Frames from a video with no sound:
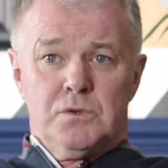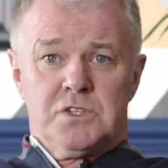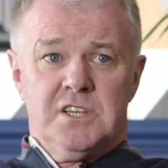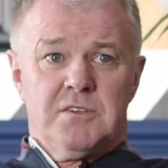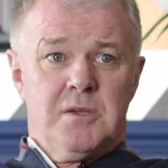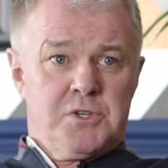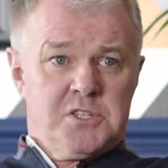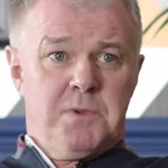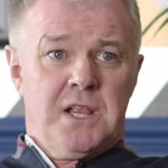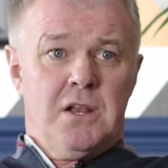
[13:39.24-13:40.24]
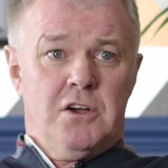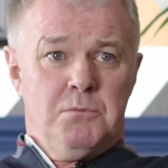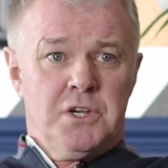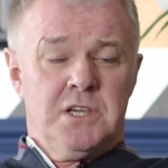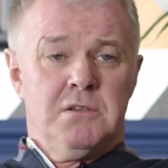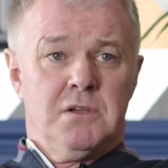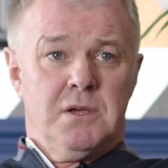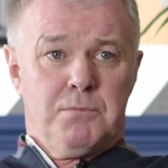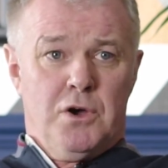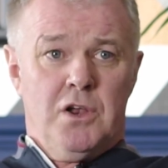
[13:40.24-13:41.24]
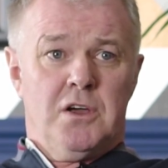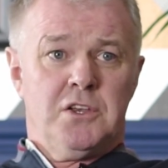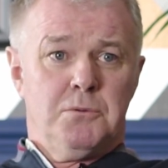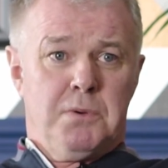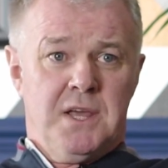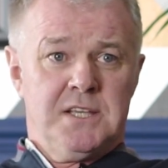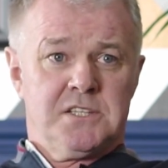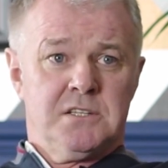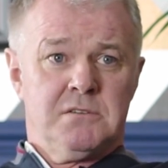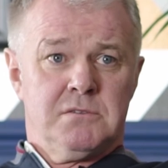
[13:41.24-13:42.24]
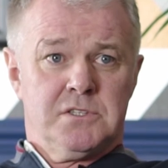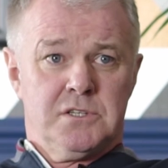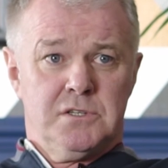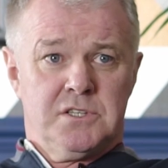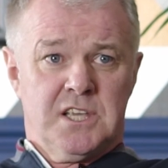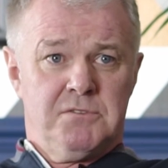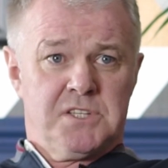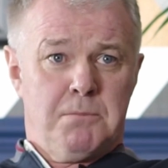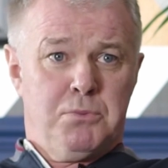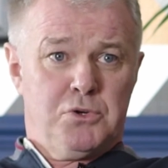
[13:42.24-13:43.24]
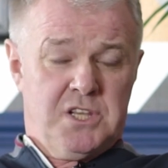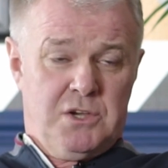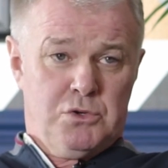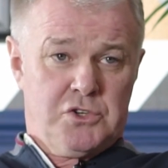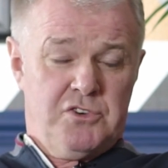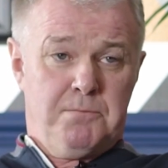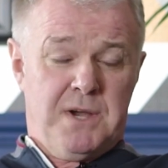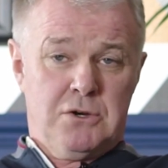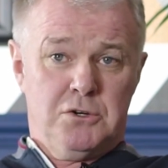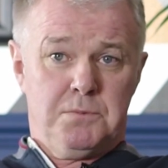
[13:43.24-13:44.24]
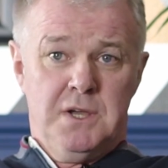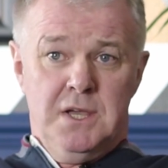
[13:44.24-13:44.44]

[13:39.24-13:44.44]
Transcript: Steve Gibson spent a lot of money and brought a lot of new players in to give us that push to go straight back up,